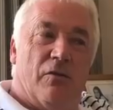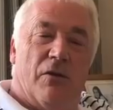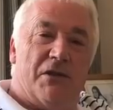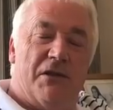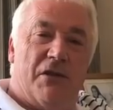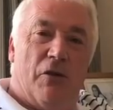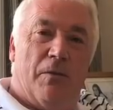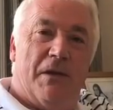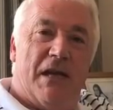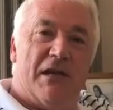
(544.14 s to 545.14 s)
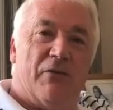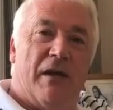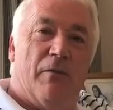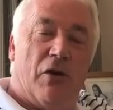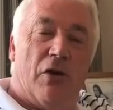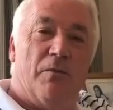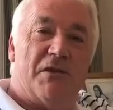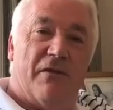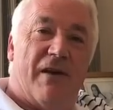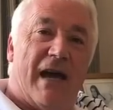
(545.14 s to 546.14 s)
up, watches a couple of days a week, but
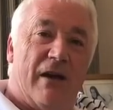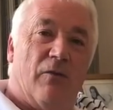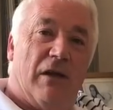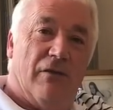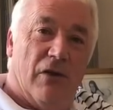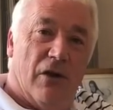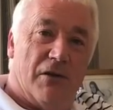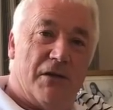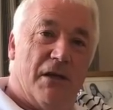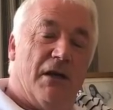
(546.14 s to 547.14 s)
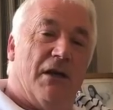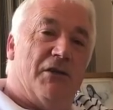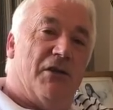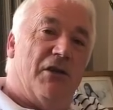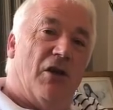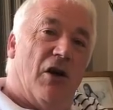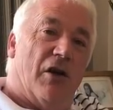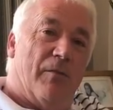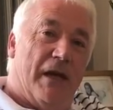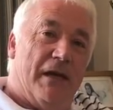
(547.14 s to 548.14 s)
comes the final, will vote. So
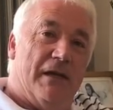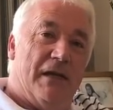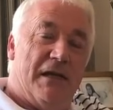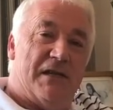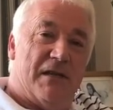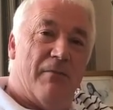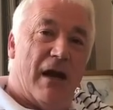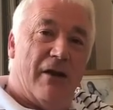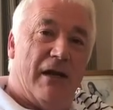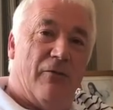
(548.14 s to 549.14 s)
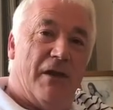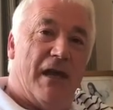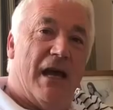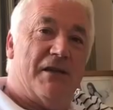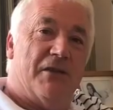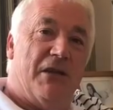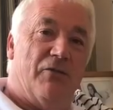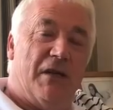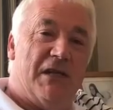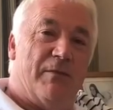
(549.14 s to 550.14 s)
your opinion needs to marry in with theirs, so
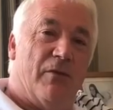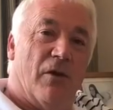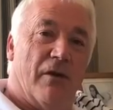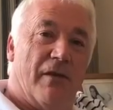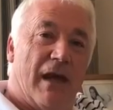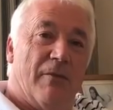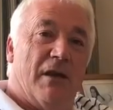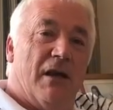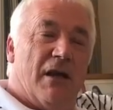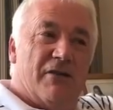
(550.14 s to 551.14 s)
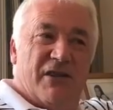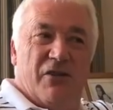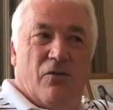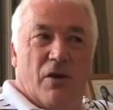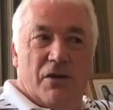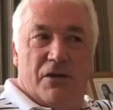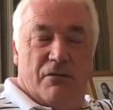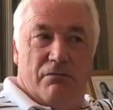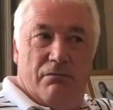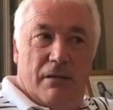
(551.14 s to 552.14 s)
you need to be one of them. So I do
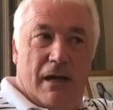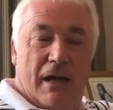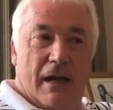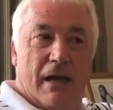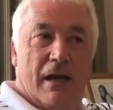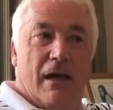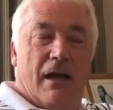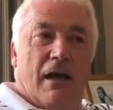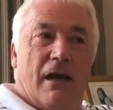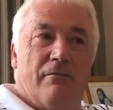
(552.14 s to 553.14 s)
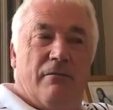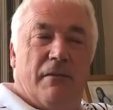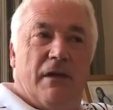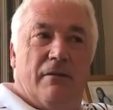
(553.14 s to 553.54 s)
watch and